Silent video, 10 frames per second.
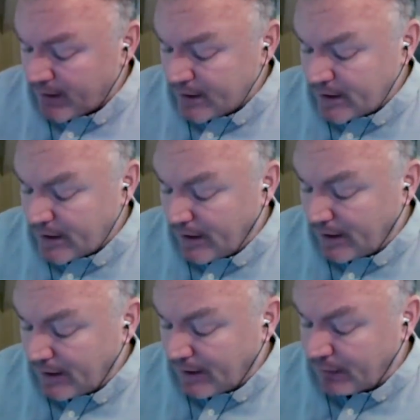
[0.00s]
Scarlet
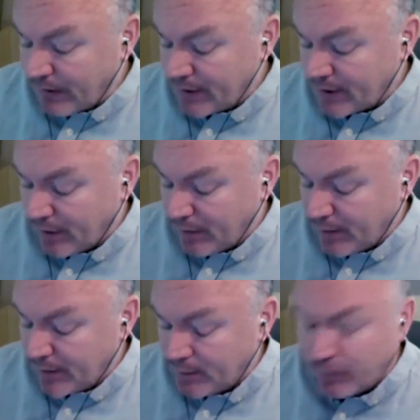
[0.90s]
and Dove has got an
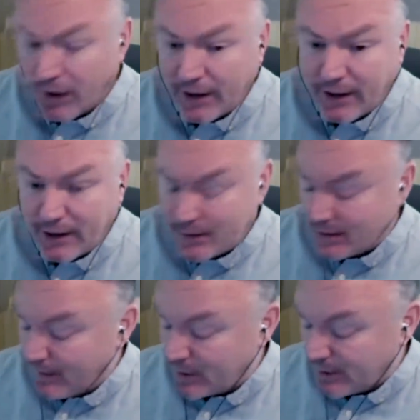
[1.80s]
abysmal run last
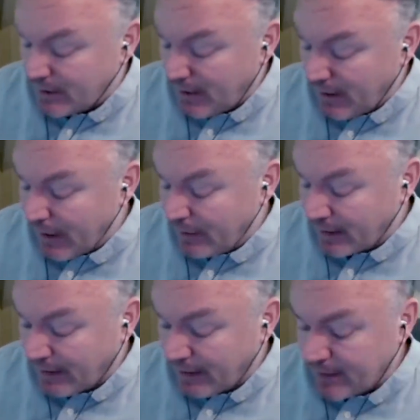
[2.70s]
time to
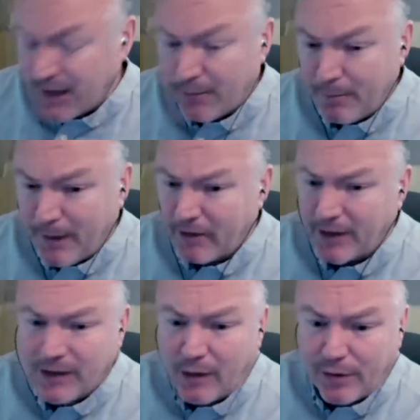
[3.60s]
overcome, and Zambella,
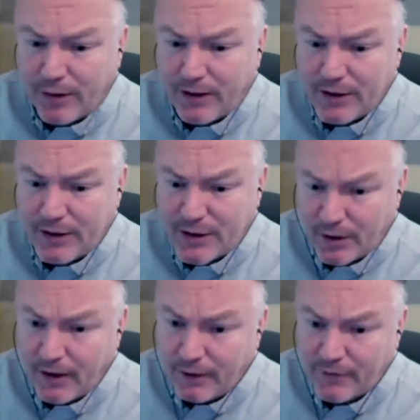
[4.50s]
I don't think, is good
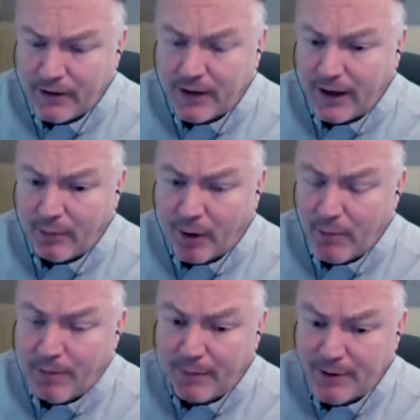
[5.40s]
enough and
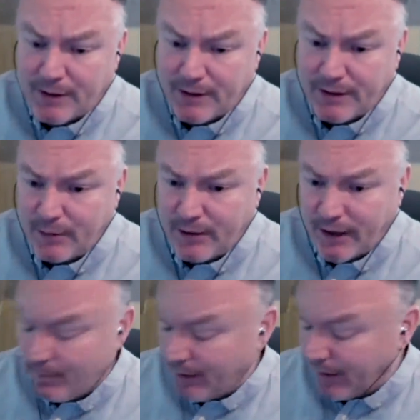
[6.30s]
won't be able to lead with
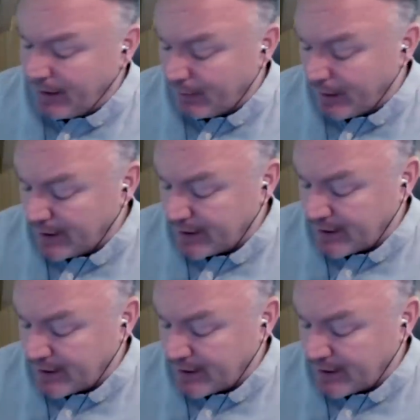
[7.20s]
LMA in the race.